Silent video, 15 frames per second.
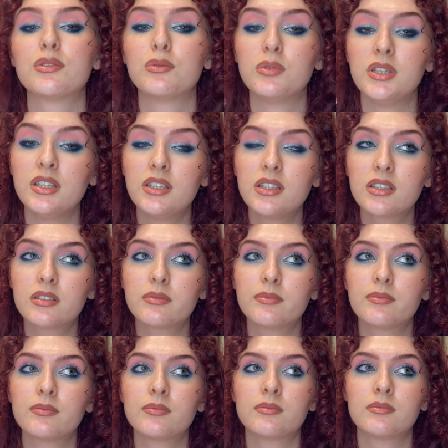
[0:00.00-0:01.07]
a week,
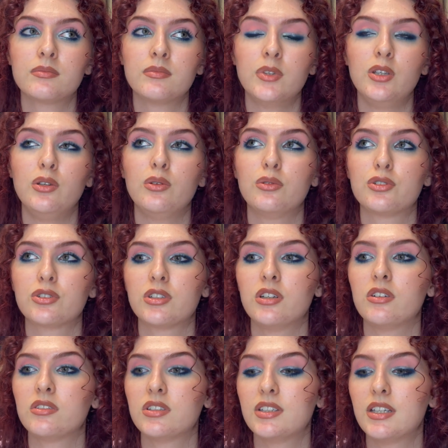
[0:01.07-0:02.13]
usually
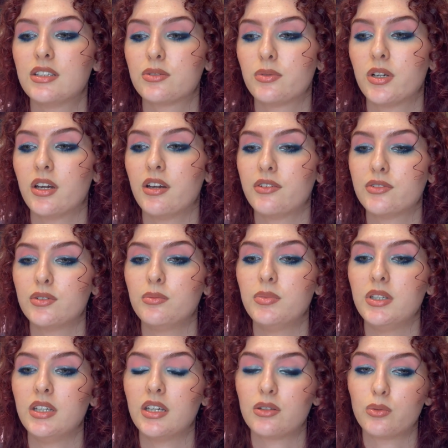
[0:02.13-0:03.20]
on the days where I have to
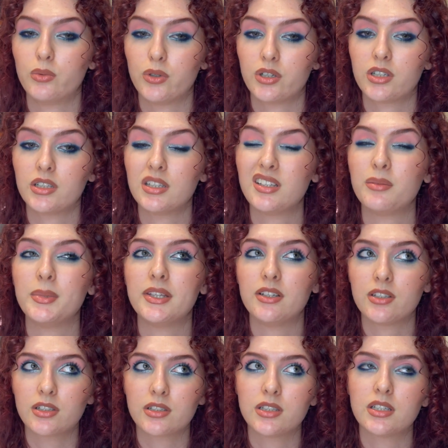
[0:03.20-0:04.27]
be at work a little bit
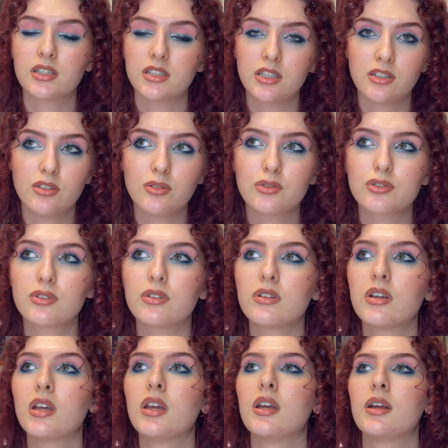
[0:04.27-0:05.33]
earlier than usual.
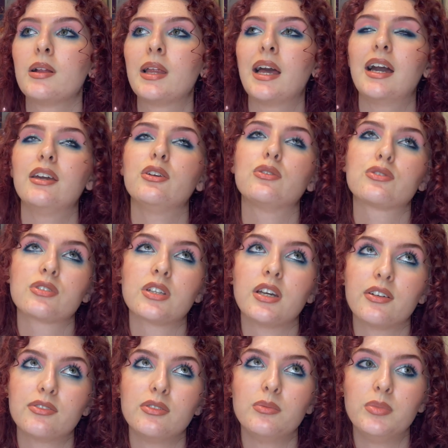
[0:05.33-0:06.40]
I usually
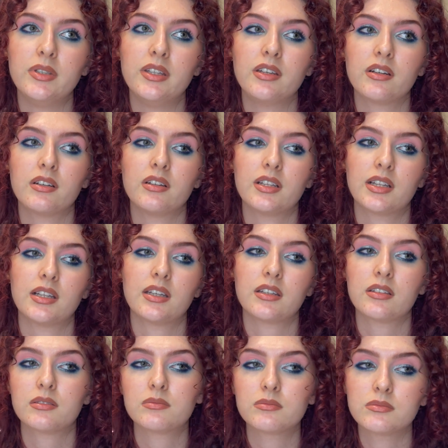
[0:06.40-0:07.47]
have to be there at
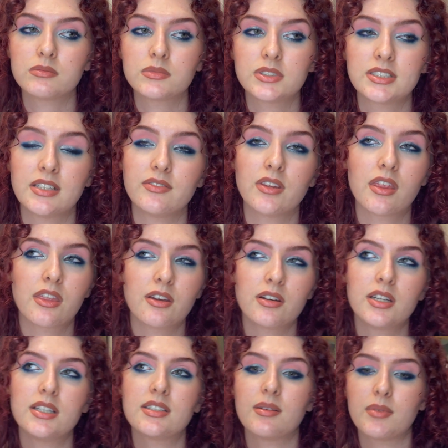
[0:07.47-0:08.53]
like
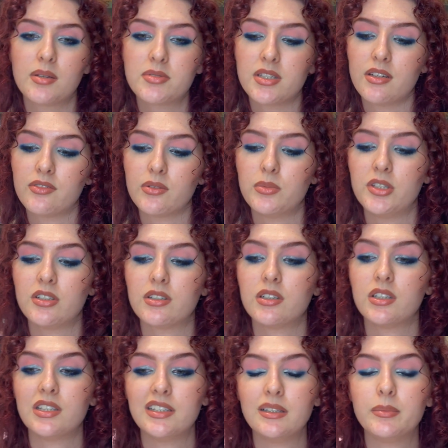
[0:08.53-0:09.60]
7:30. Sometimes I have to be there a
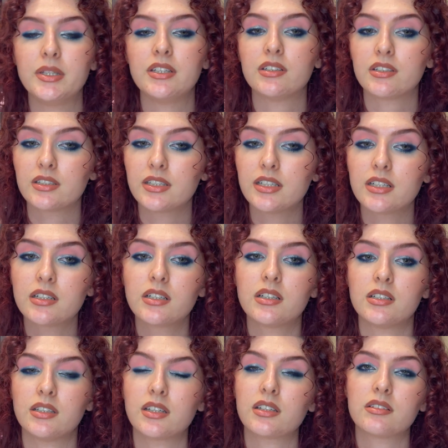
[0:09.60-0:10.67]
little bit earlier,
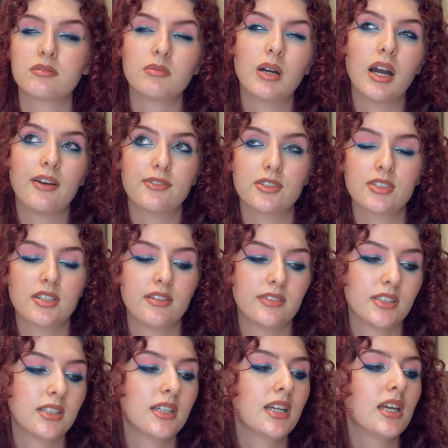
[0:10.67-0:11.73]
like after
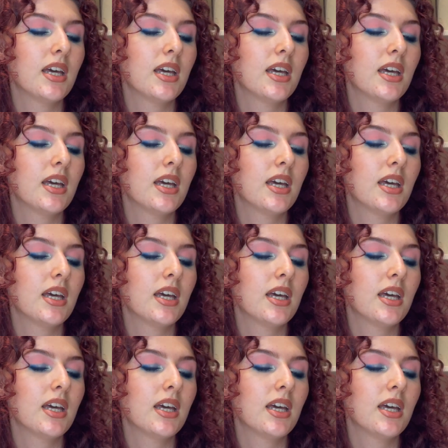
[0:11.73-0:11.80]
7.